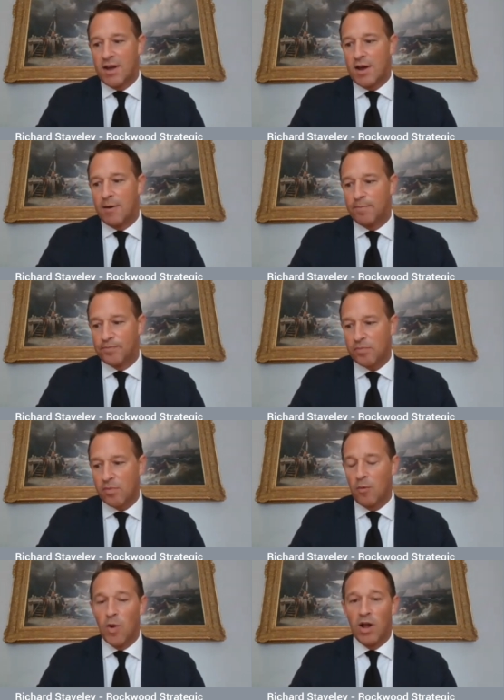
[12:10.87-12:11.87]

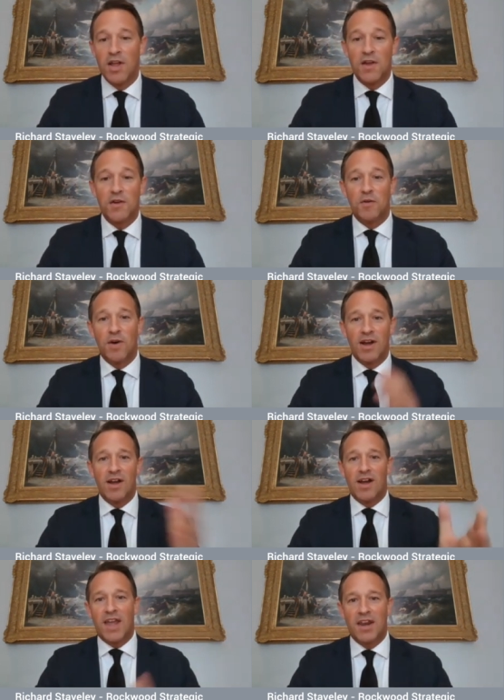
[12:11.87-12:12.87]
You
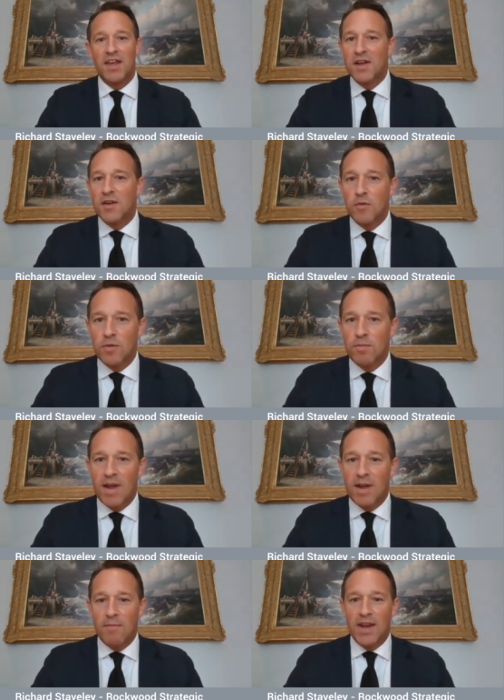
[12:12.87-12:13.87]

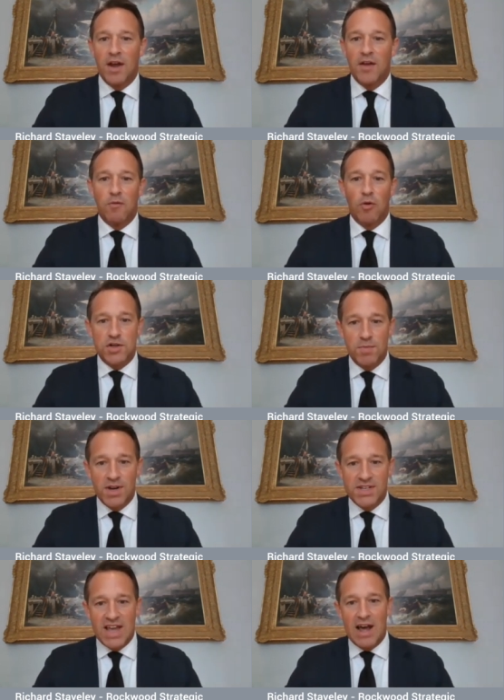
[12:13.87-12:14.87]
may know that Roger
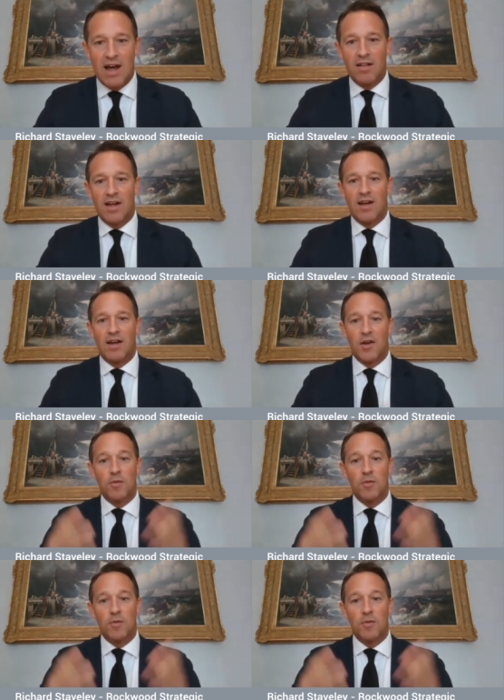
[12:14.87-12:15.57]
McDowell,